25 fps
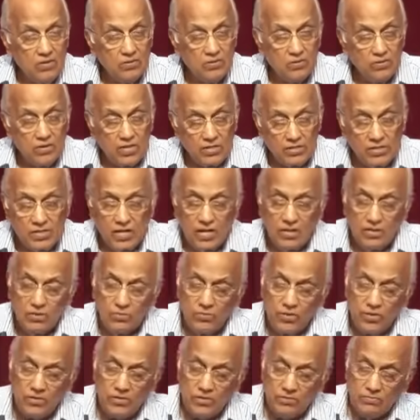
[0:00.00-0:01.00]
So let's take the
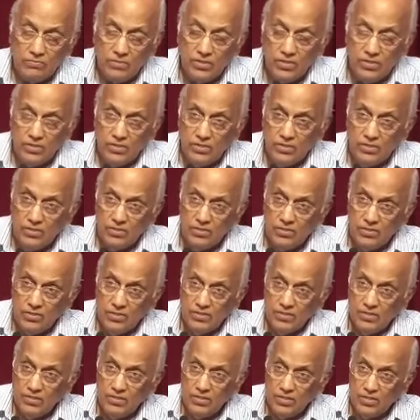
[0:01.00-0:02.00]
words of Jesus
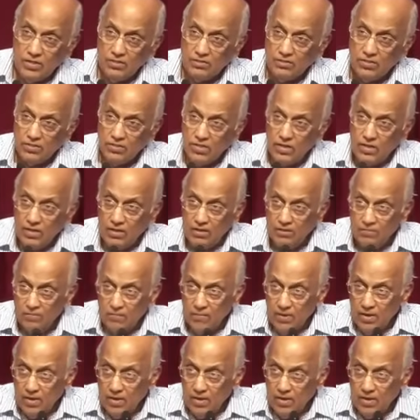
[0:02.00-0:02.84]
seriously.